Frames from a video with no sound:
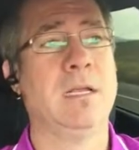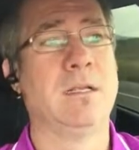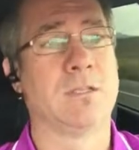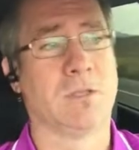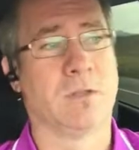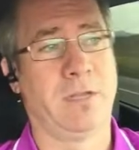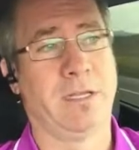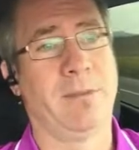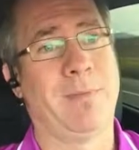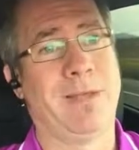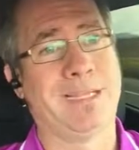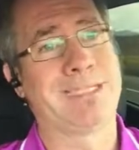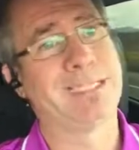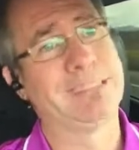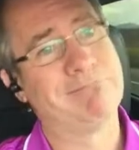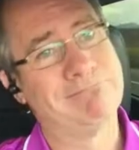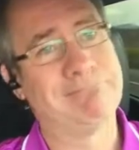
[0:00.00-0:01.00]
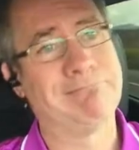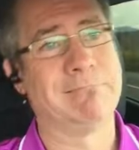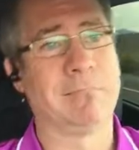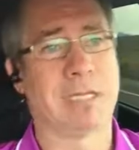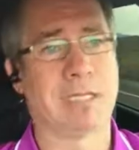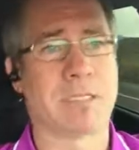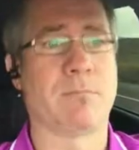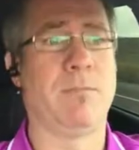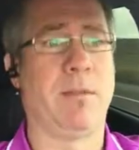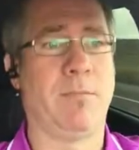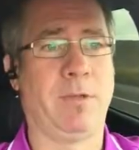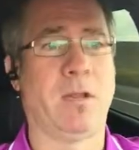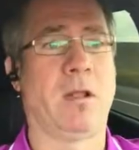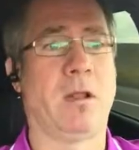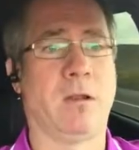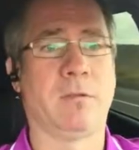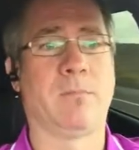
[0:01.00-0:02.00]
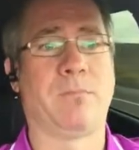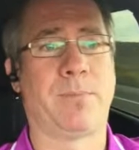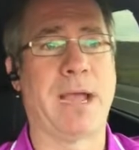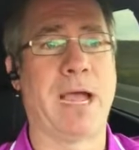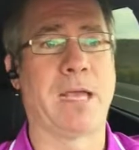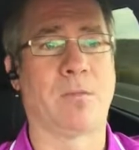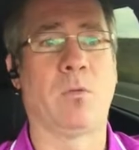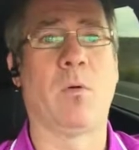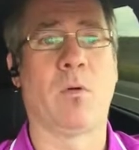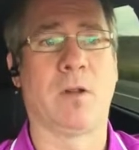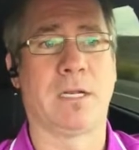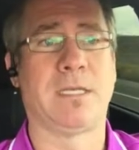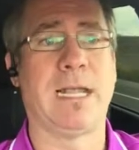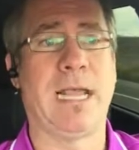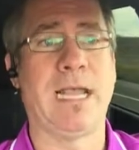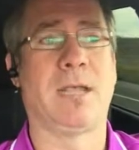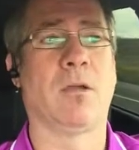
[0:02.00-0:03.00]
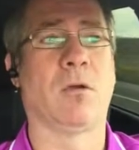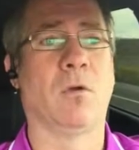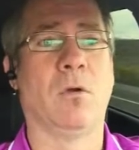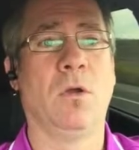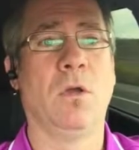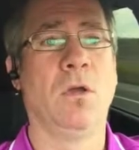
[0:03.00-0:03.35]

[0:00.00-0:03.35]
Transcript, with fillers: So then you may say, mm, that's maybe not a path we want to take, or